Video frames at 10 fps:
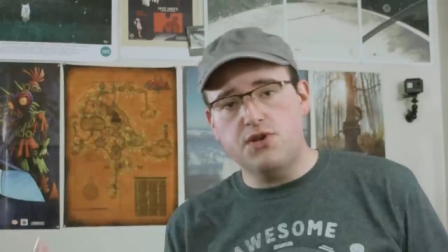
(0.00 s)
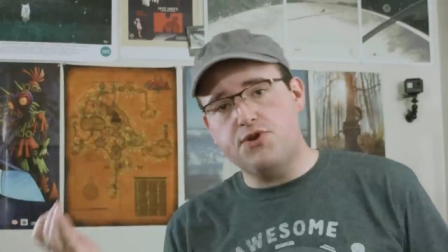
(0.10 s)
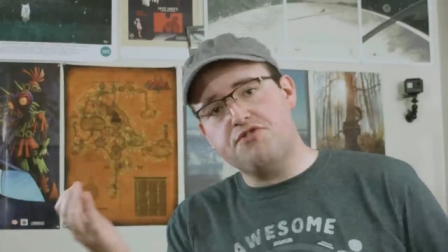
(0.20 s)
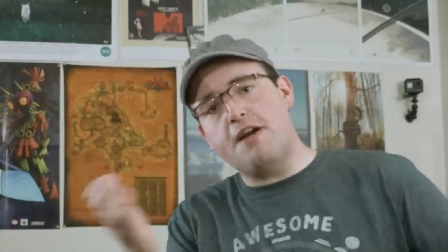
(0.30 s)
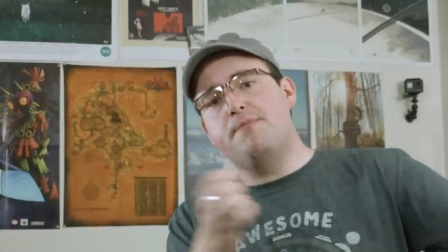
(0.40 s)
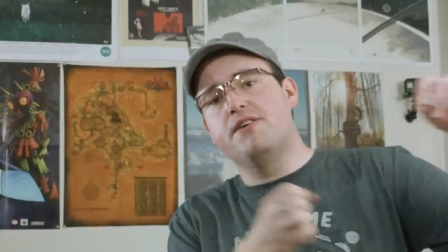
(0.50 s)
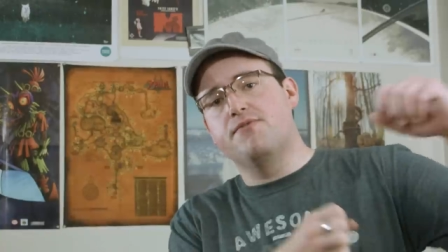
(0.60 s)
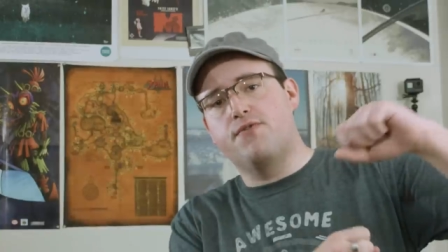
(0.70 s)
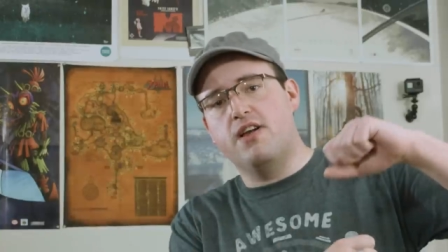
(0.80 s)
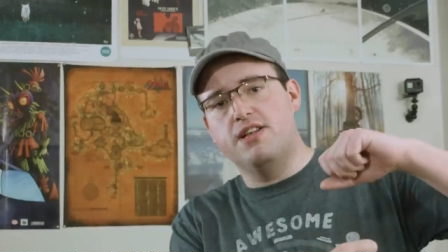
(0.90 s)
So strap in,
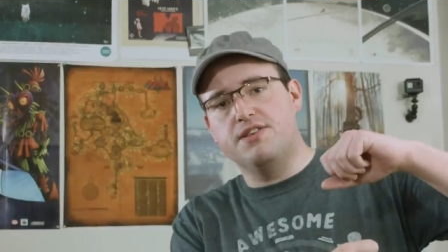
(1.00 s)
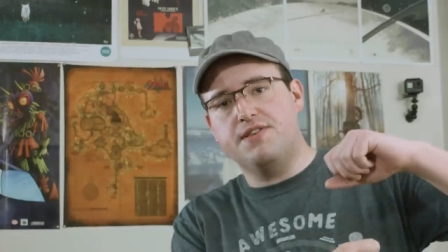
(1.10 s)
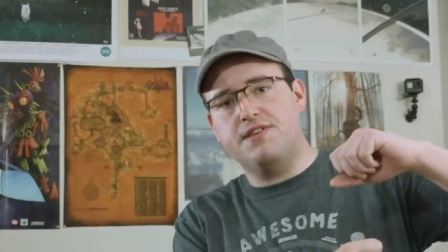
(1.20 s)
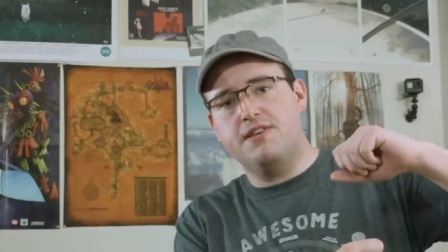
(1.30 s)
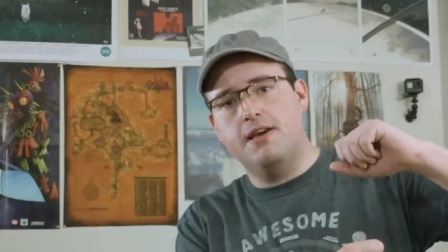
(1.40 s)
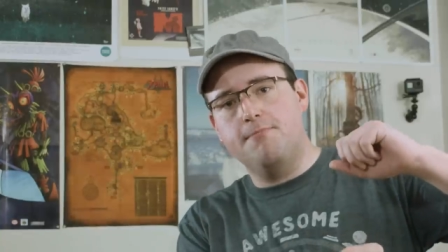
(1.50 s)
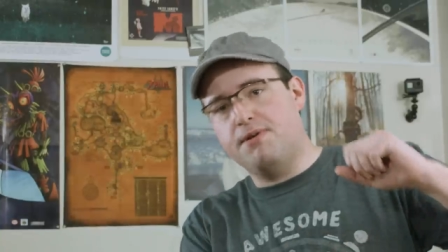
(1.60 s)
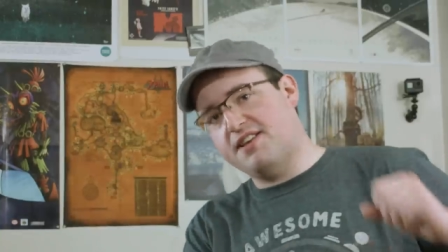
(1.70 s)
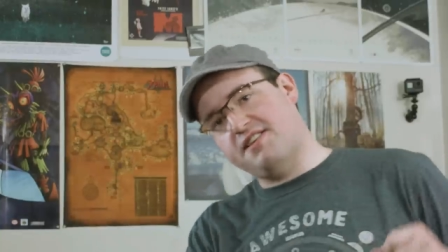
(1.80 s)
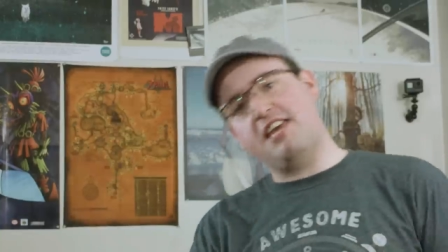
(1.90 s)
friends,
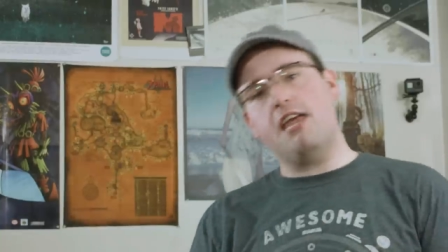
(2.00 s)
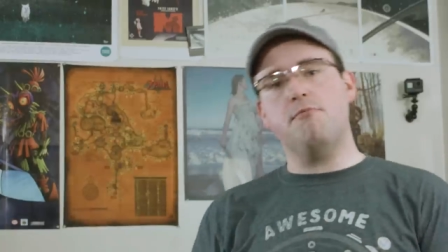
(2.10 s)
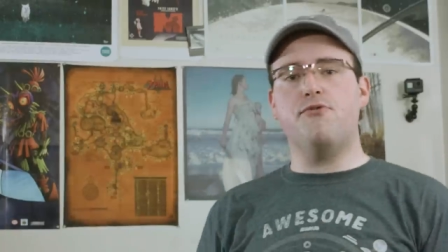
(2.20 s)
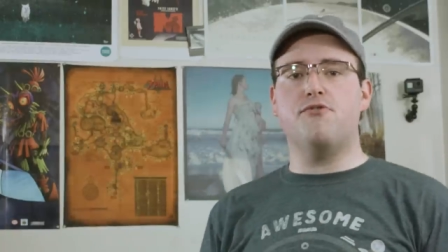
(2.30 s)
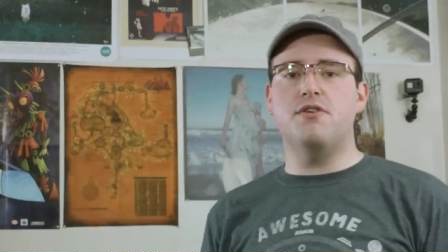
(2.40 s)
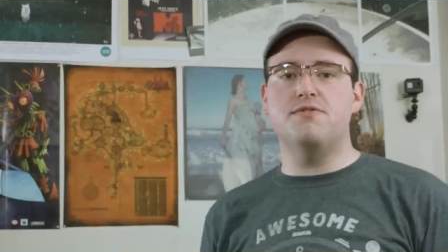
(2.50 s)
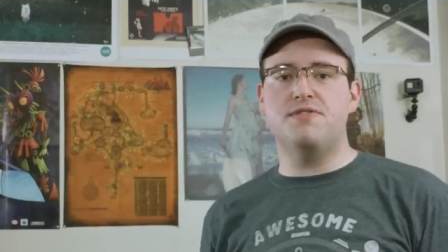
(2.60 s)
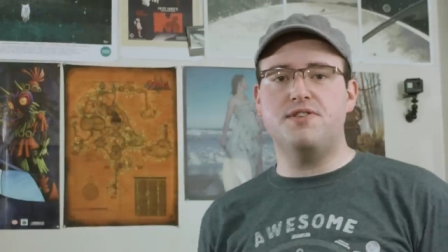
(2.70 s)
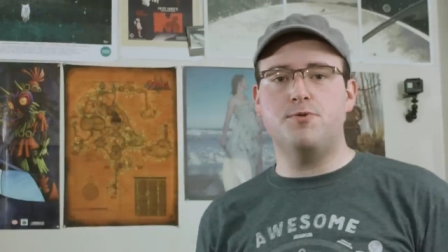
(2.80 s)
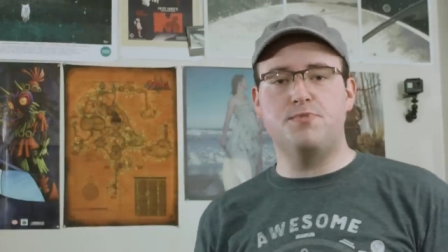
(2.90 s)
because Game of
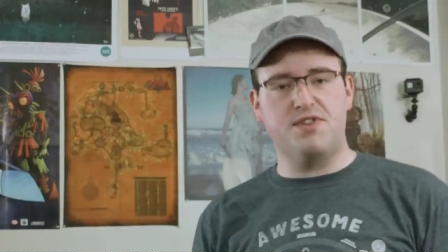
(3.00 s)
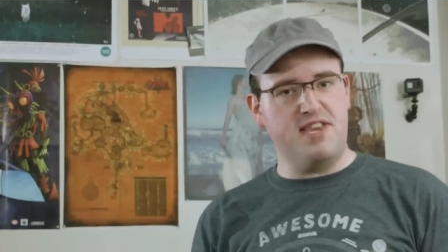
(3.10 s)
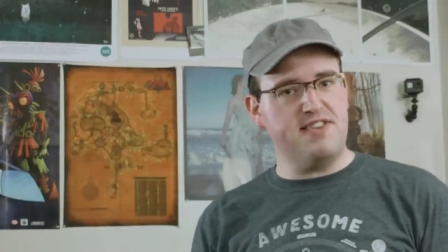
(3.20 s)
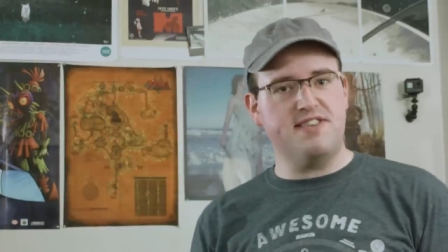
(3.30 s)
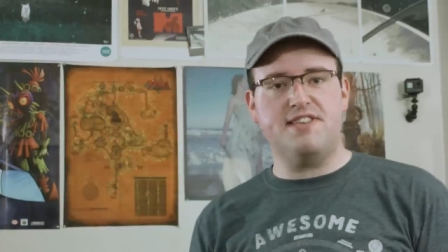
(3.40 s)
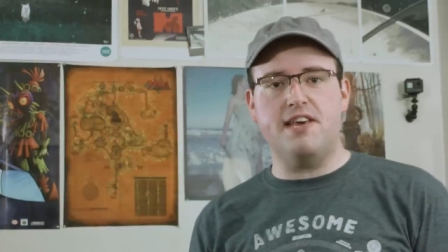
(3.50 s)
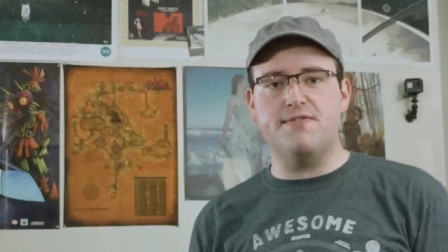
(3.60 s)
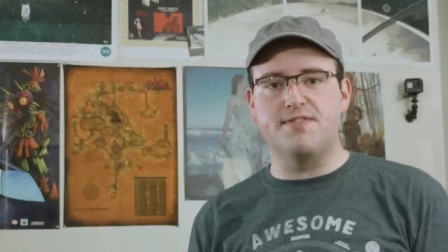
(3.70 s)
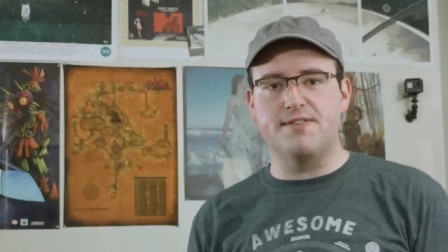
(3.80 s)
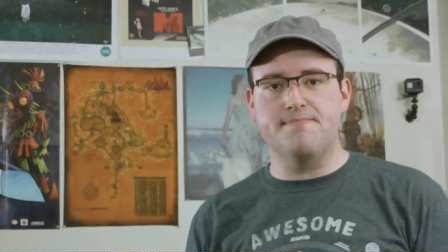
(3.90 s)
Thrones Season
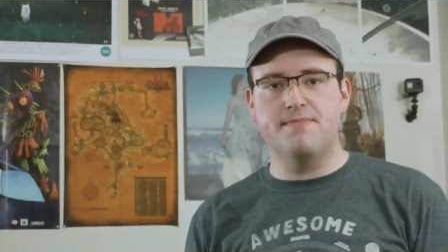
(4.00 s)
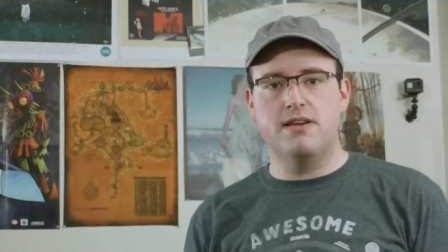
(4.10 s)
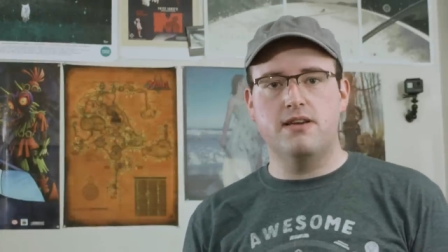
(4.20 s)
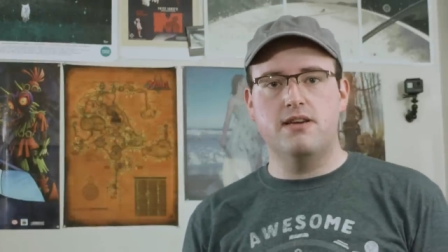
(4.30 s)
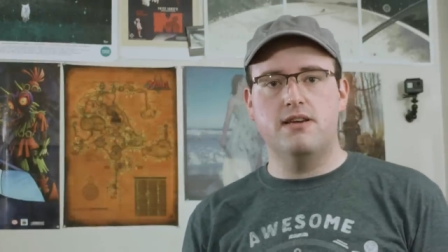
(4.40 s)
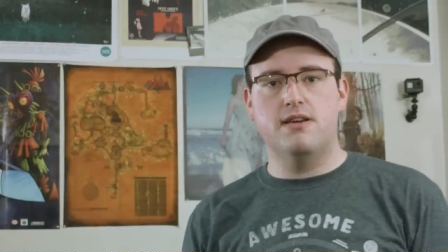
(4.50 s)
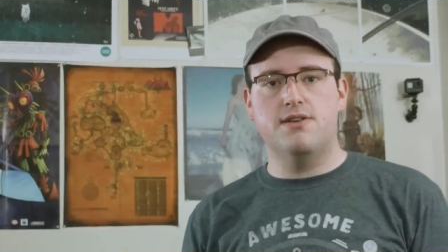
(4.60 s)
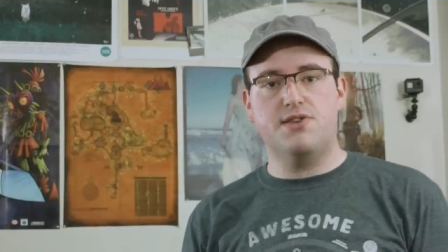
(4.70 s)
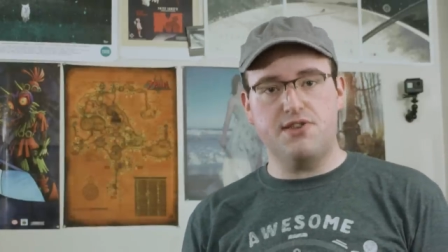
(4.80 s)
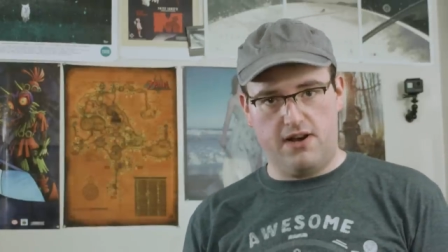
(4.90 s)
7
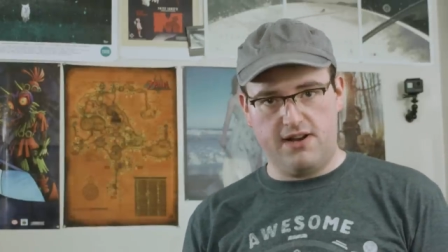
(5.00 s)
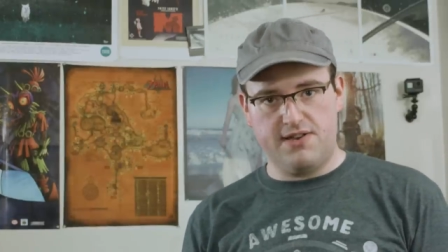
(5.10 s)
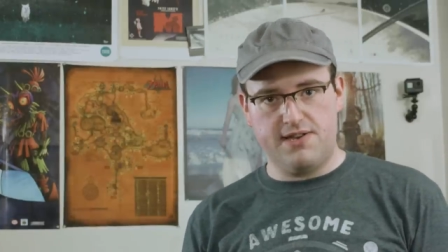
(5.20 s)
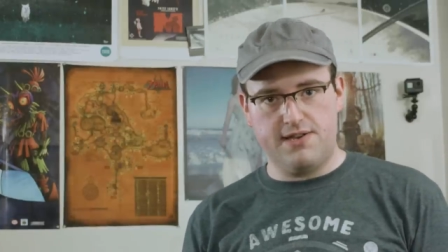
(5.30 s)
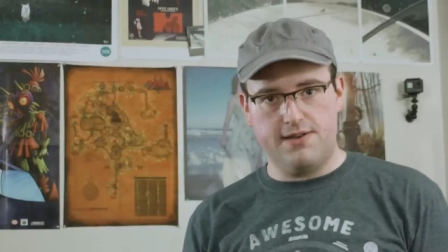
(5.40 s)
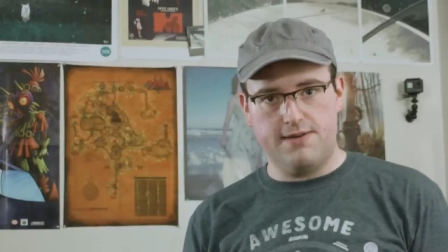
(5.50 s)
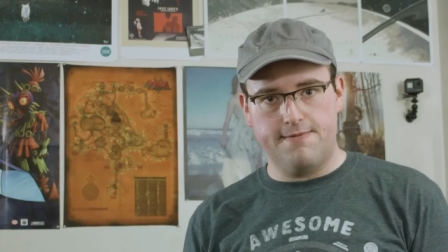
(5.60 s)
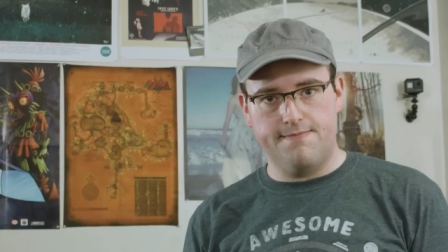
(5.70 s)
sucks.